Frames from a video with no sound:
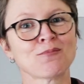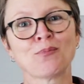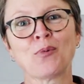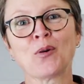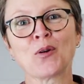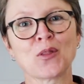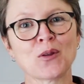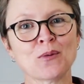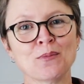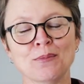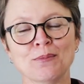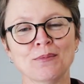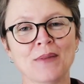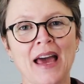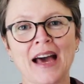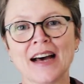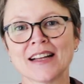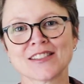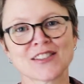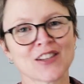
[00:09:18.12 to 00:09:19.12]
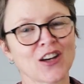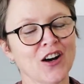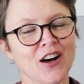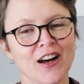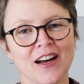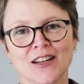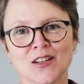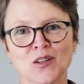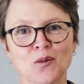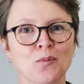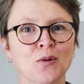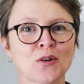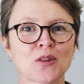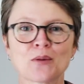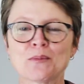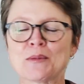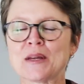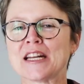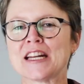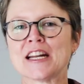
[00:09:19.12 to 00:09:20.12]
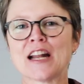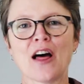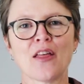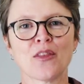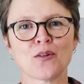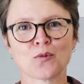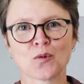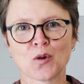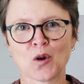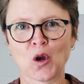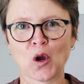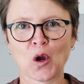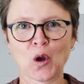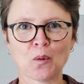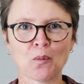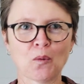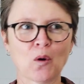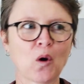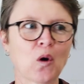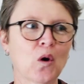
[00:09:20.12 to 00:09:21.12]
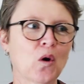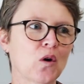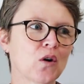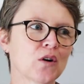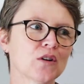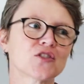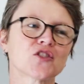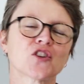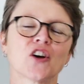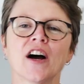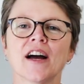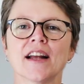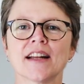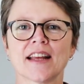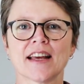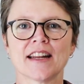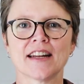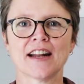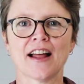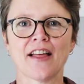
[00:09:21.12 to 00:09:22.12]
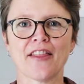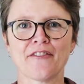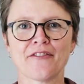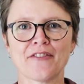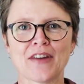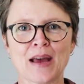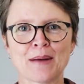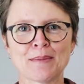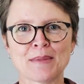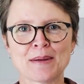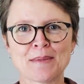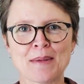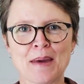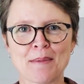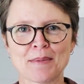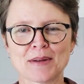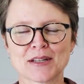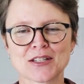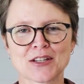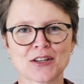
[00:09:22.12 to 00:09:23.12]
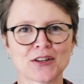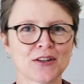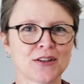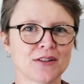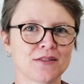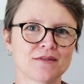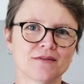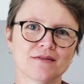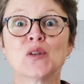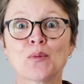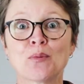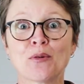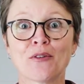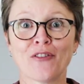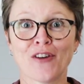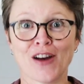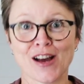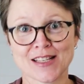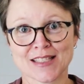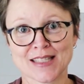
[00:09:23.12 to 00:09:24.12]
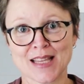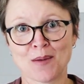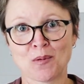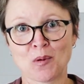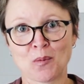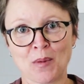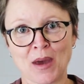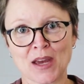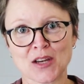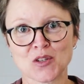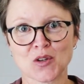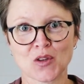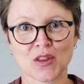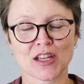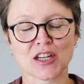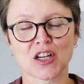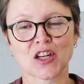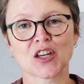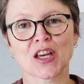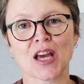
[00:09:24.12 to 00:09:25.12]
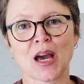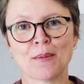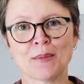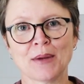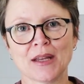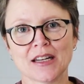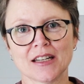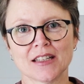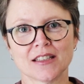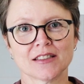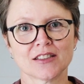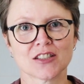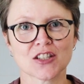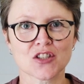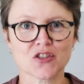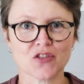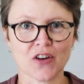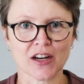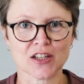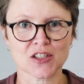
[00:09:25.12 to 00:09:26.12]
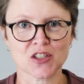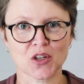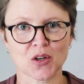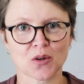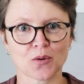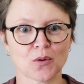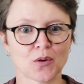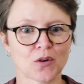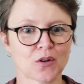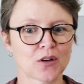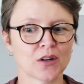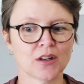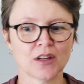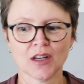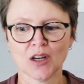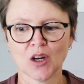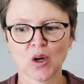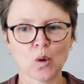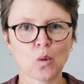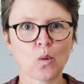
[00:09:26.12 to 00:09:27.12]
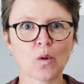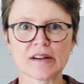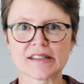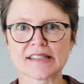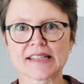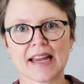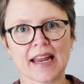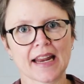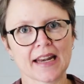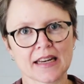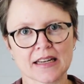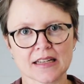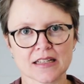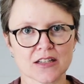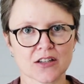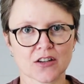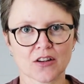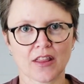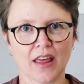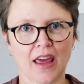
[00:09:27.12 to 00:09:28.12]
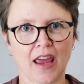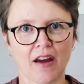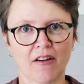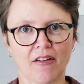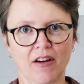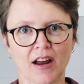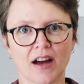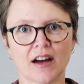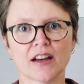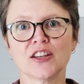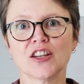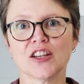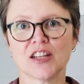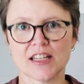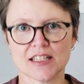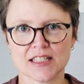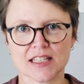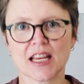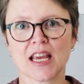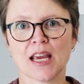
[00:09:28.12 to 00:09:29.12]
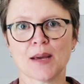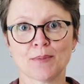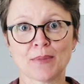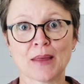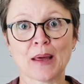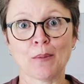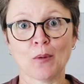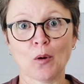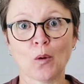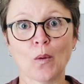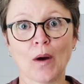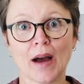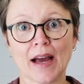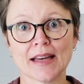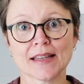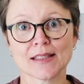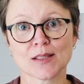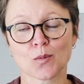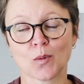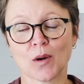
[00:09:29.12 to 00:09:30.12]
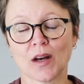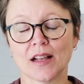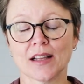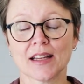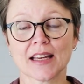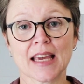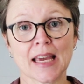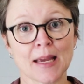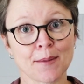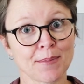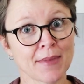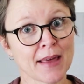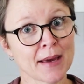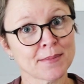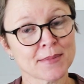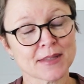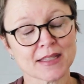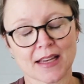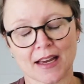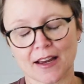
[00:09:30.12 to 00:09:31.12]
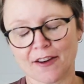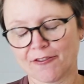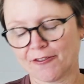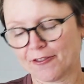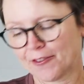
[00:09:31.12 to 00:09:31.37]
Put them outside or put them in another room, or try and get another family member to supervise them and make sure they don't come in and distract you or want to get into the area. You need to keep them away as well and keep them safe.